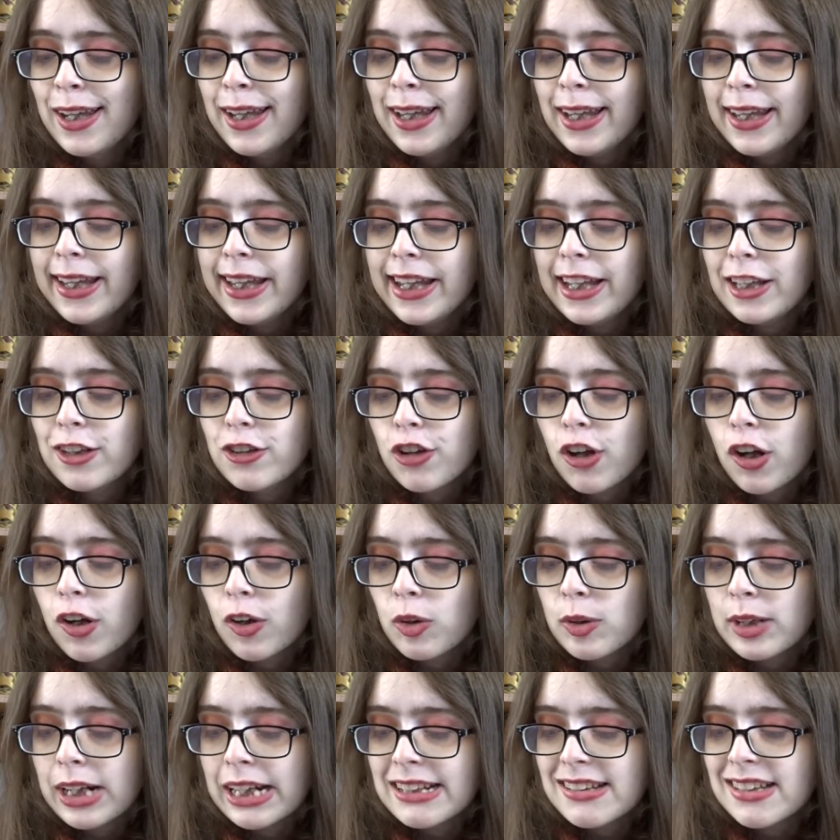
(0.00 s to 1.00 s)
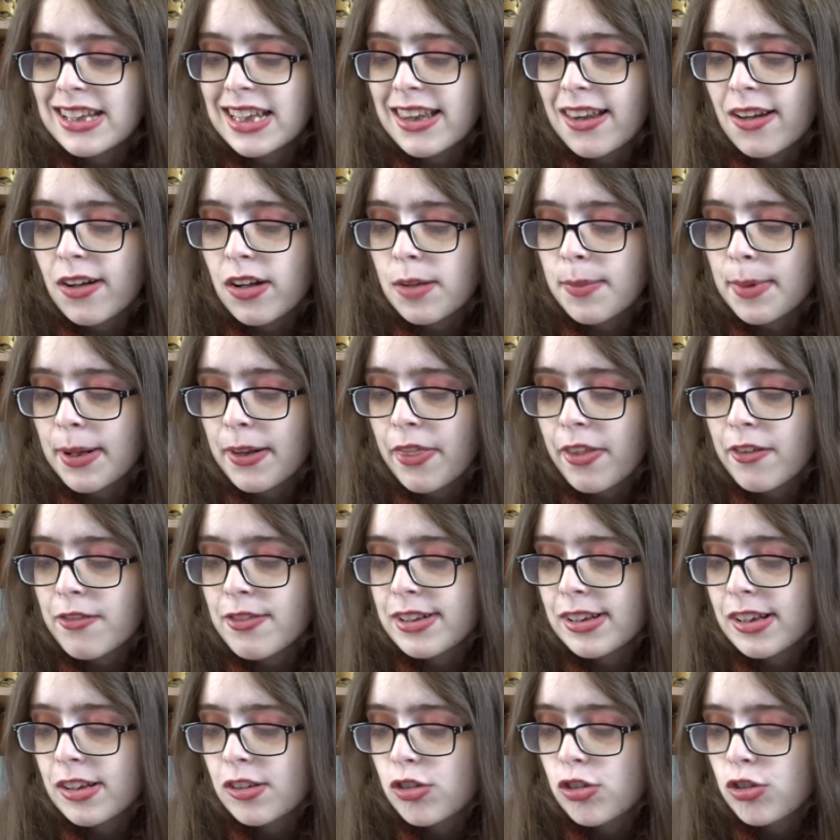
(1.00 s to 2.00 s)
He chuckled as he thought about the
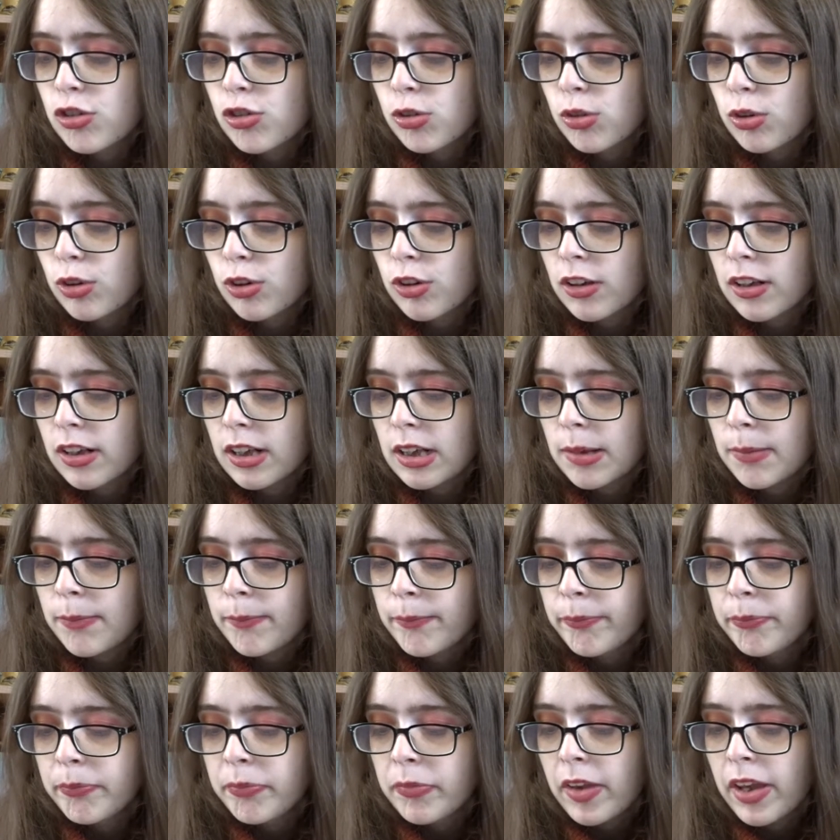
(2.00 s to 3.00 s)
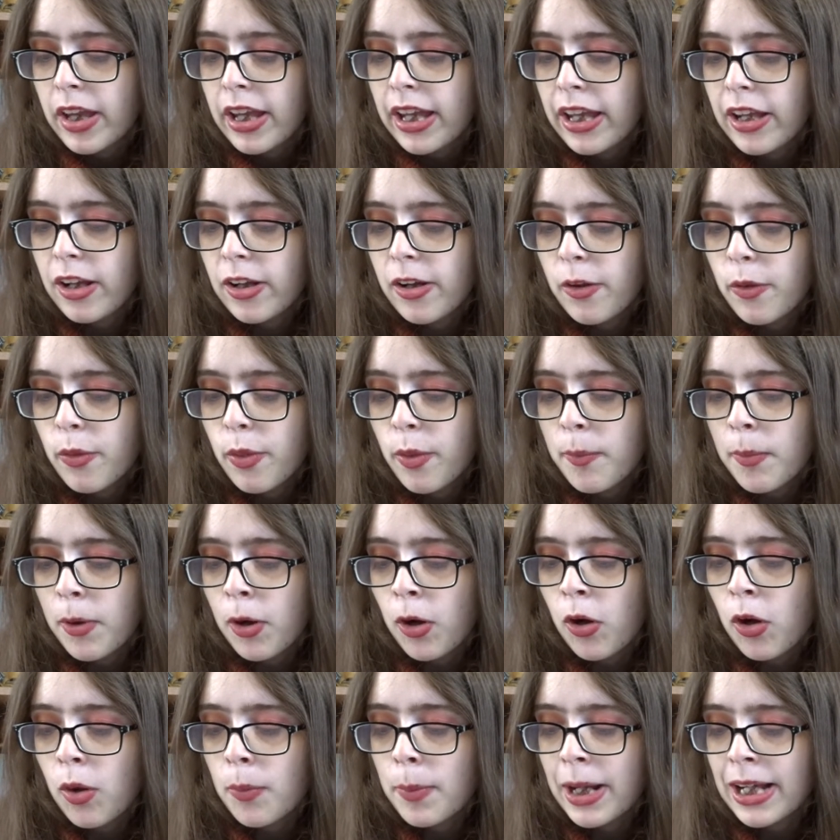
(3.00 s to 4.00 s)
village children. He knew them
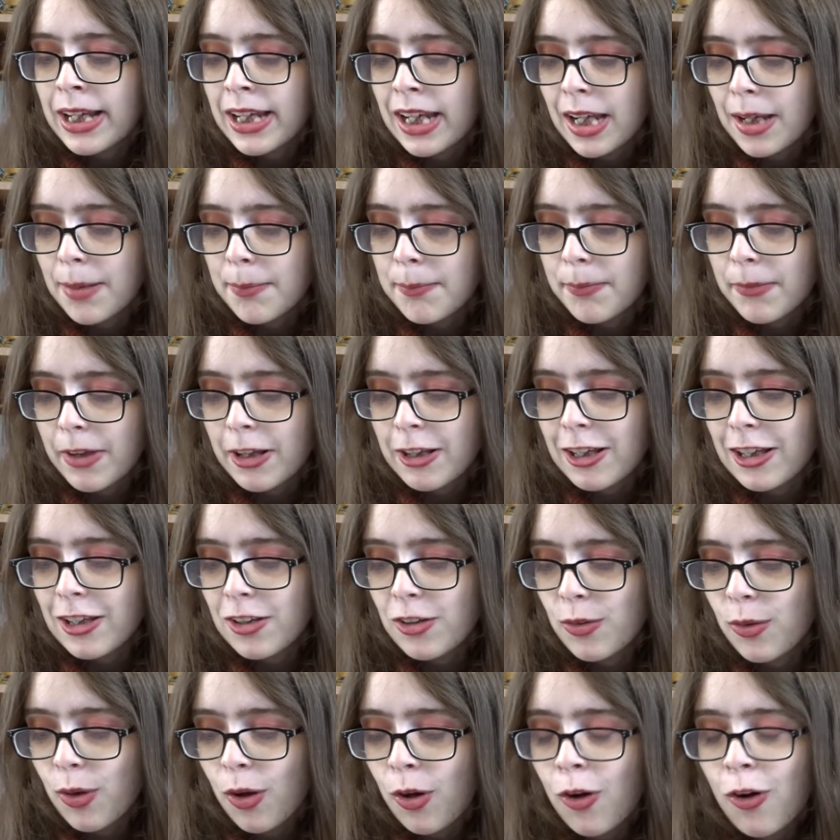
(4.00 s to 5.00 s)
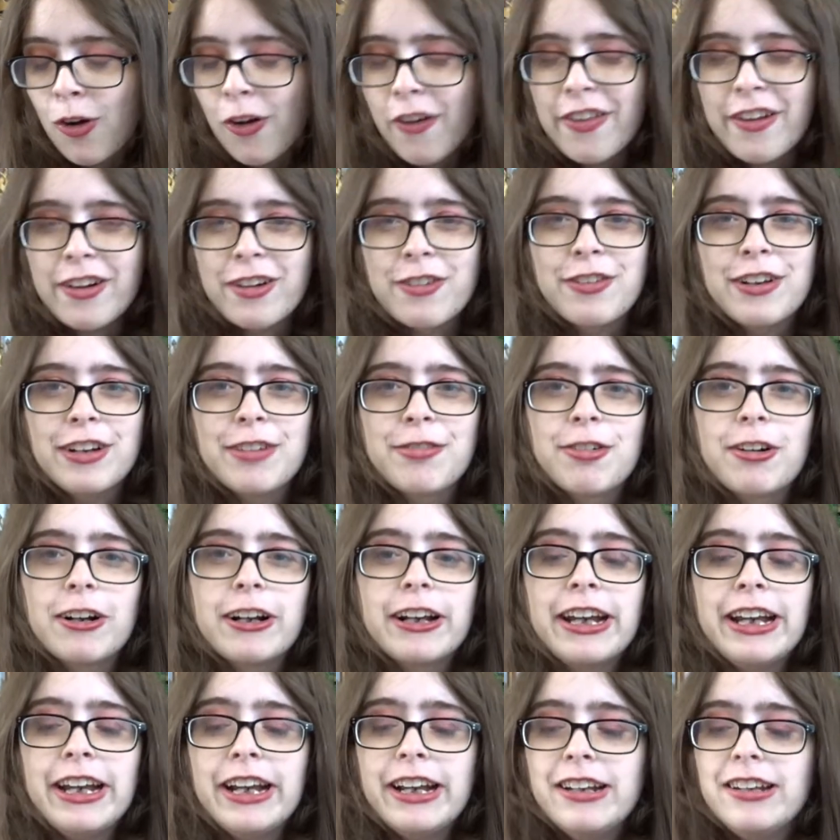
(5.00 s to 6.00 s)
all by name, and he knew all their favorite
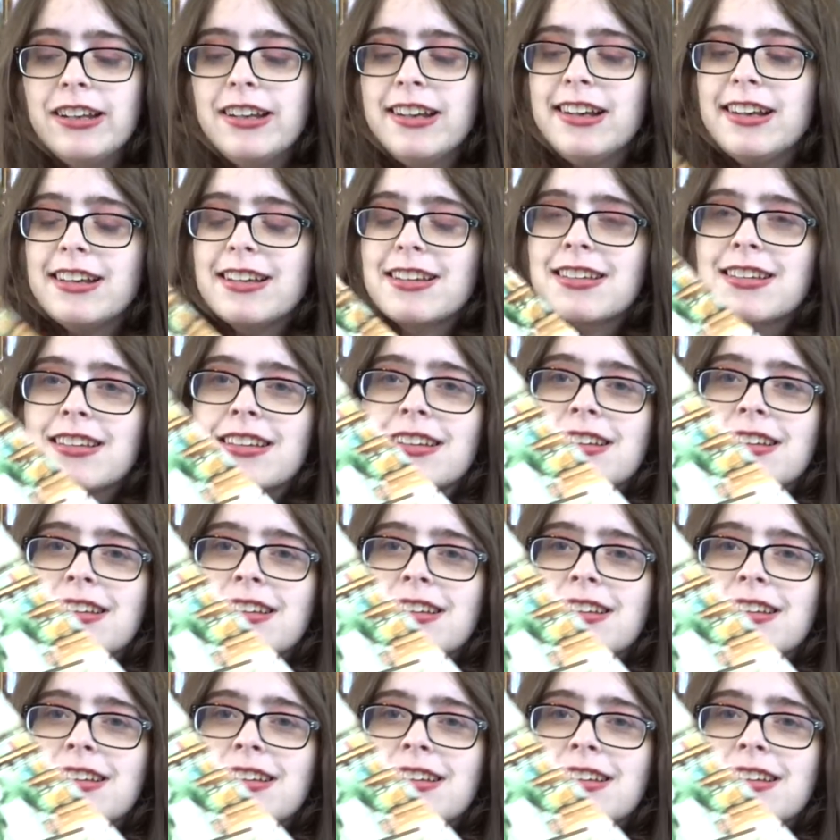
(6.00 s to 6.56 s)
candies.